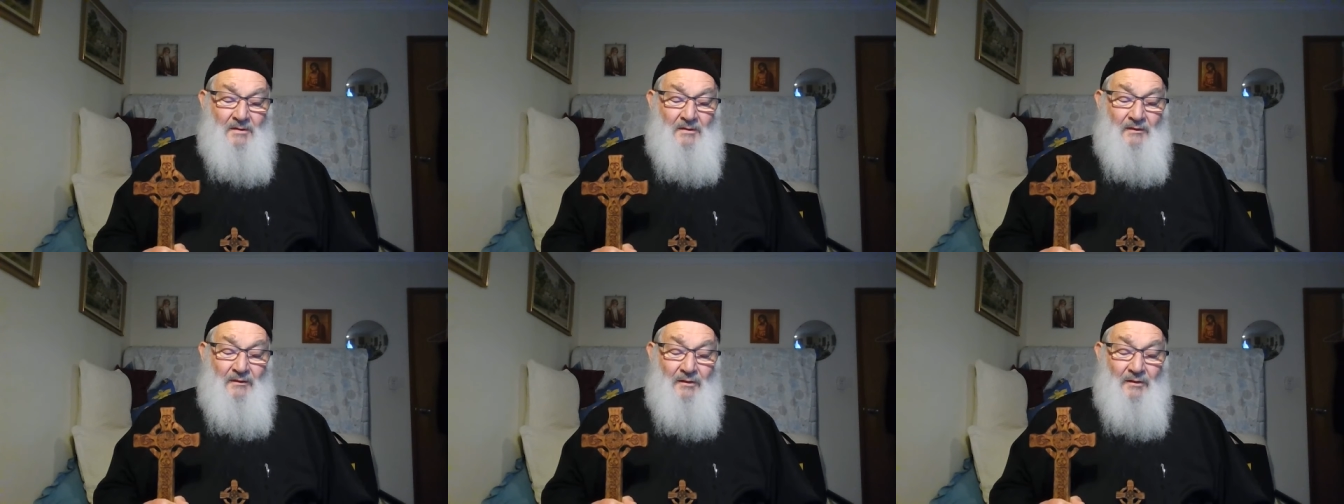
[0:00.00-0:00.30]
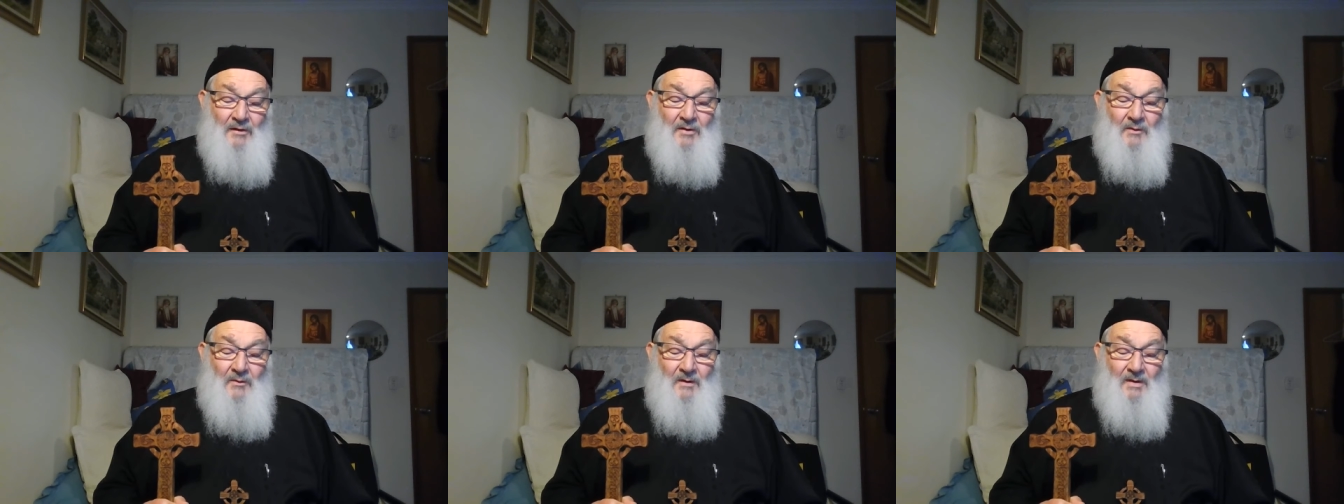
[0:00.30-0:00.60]

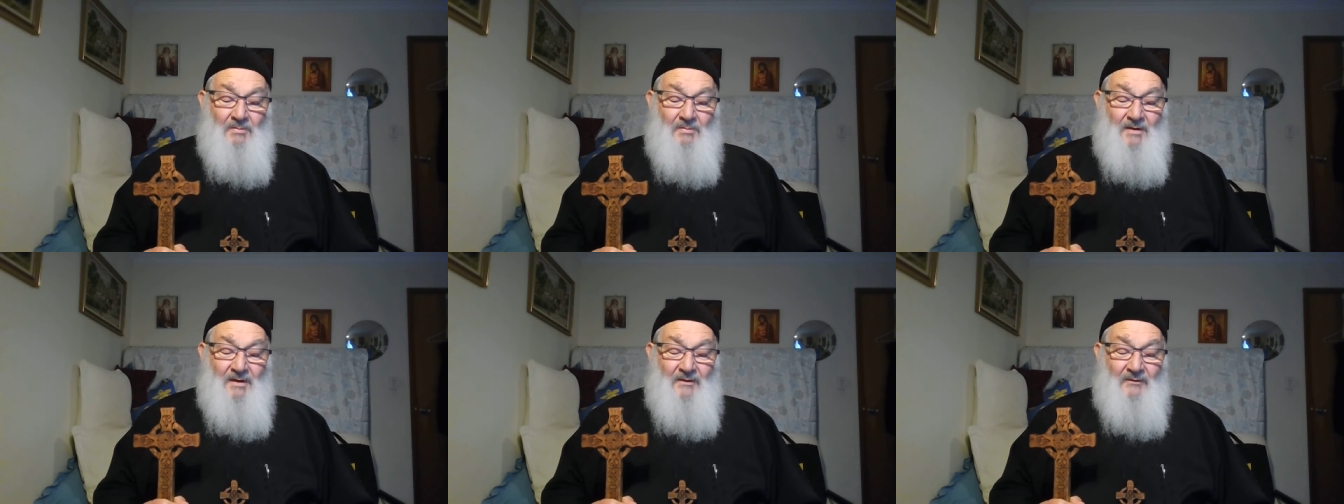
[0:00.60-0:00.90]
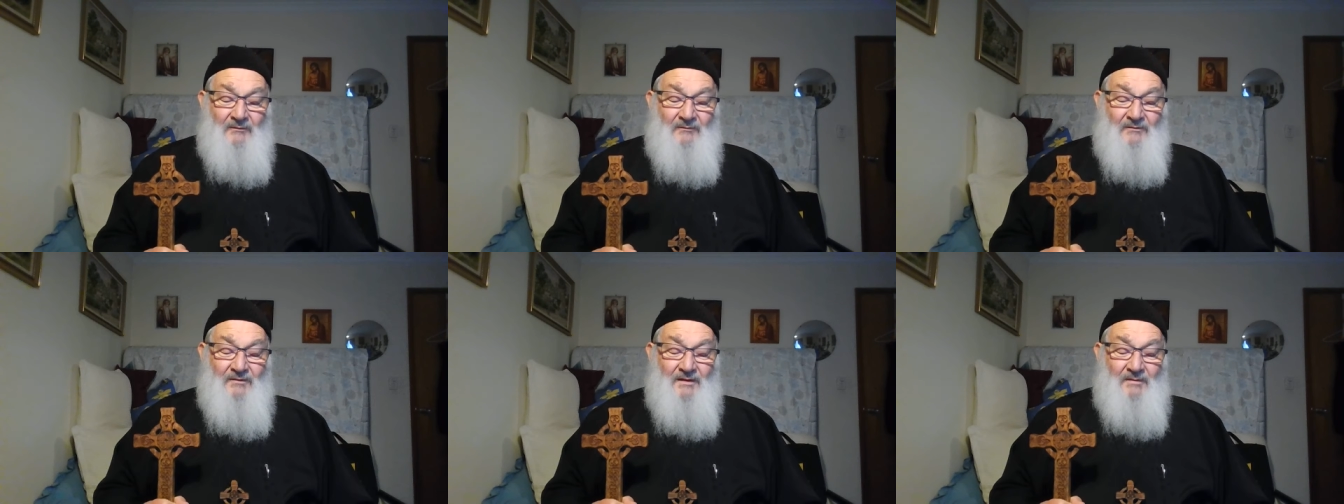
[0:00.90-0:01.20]
though we
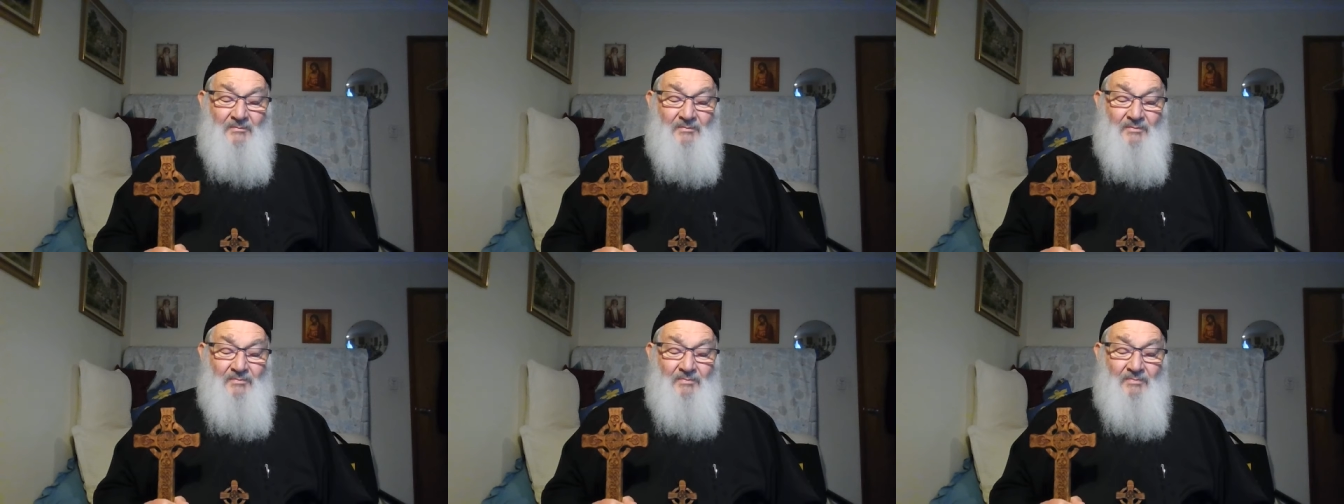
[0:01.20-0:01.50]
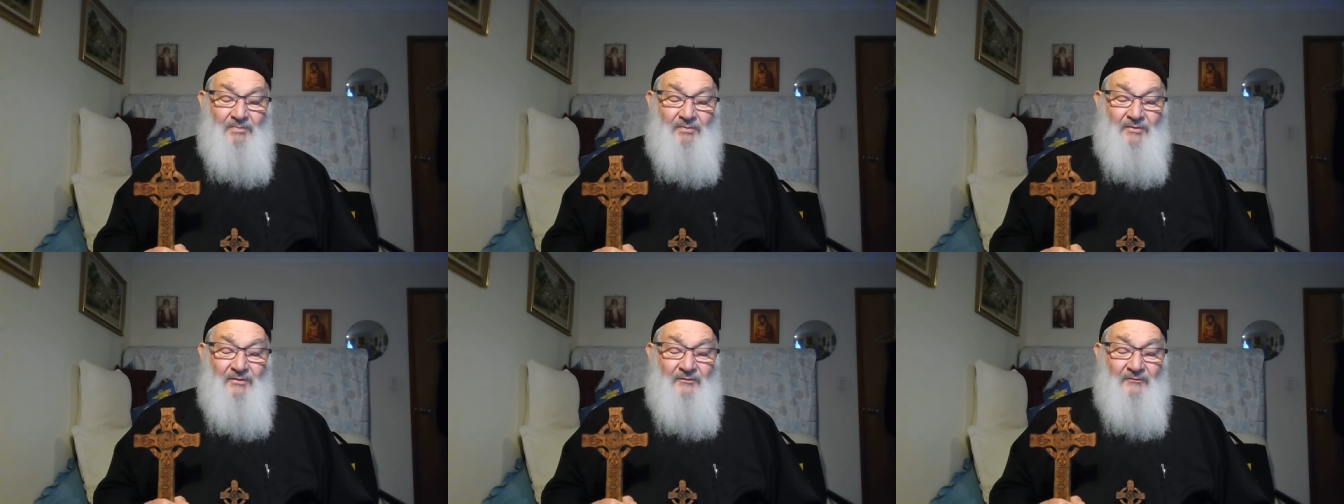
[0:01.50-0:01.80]
may seem
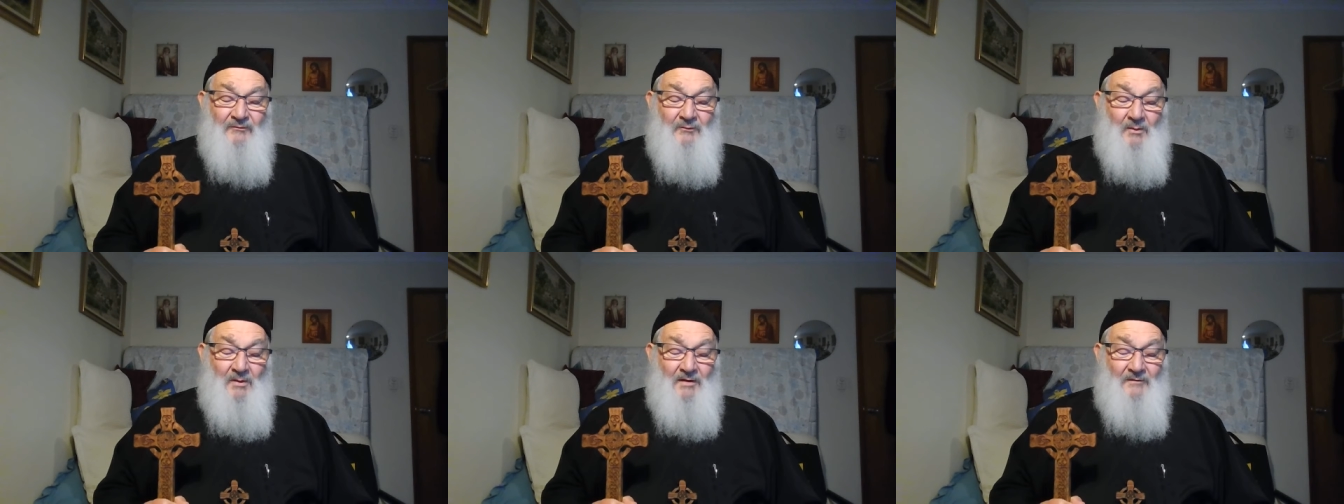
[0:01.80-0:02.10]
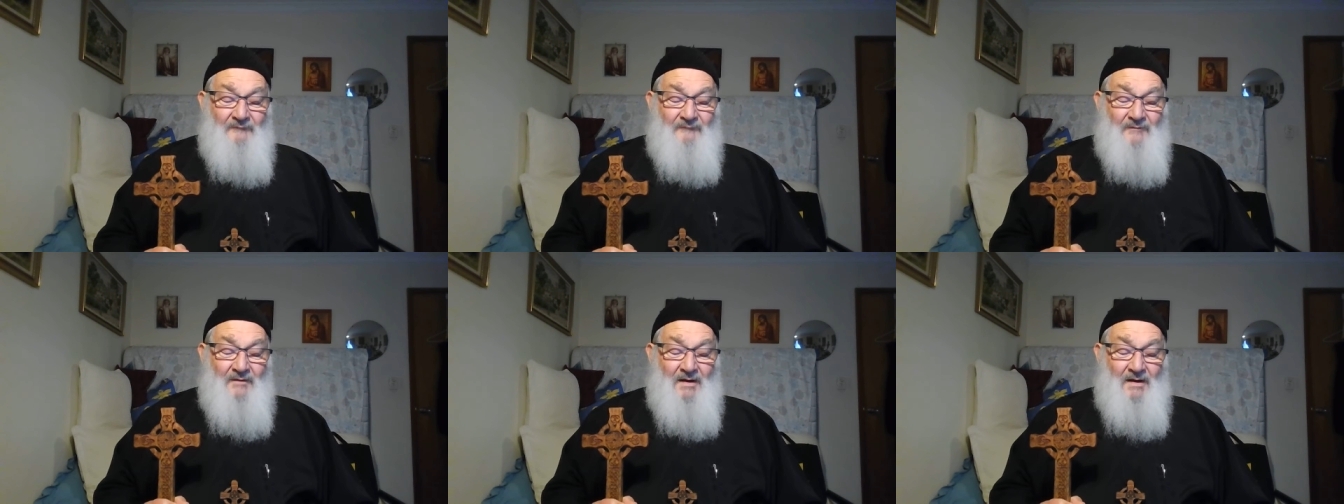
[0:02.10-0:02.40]

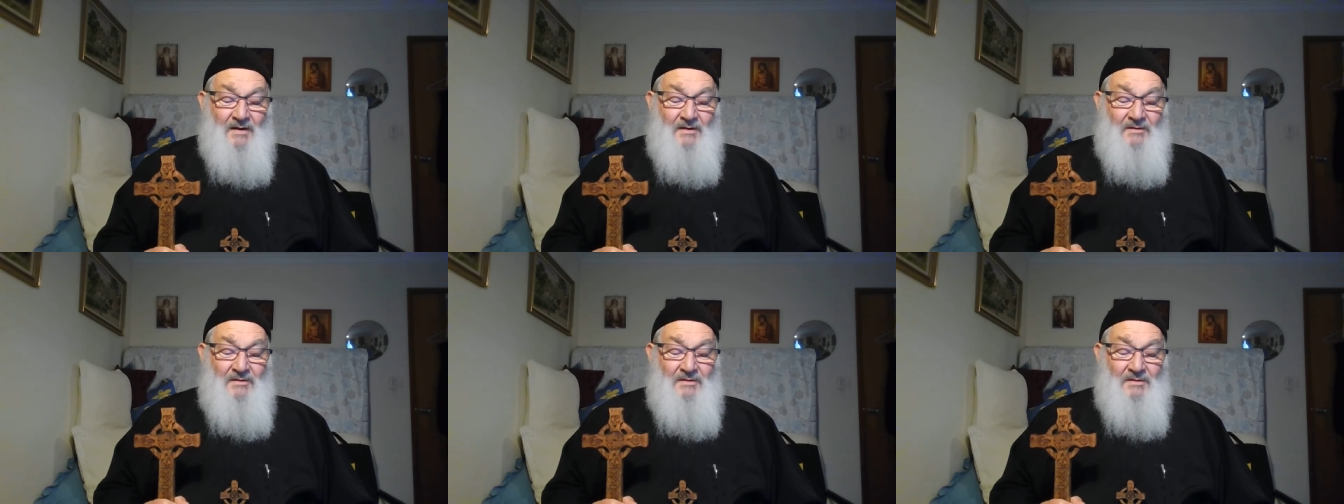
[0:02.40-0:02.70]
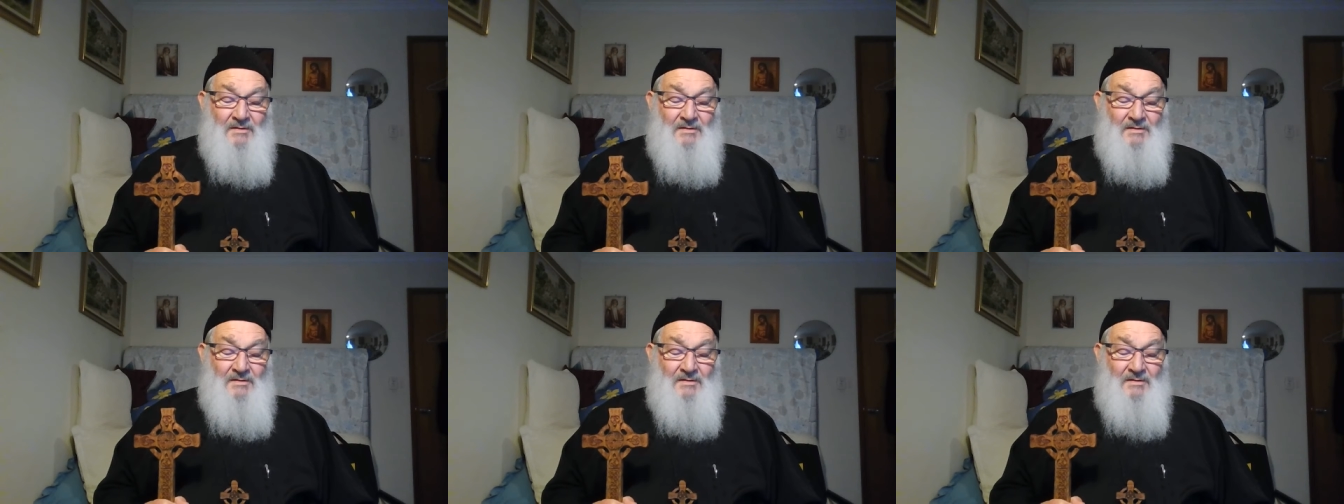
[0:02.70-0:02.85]
disqualified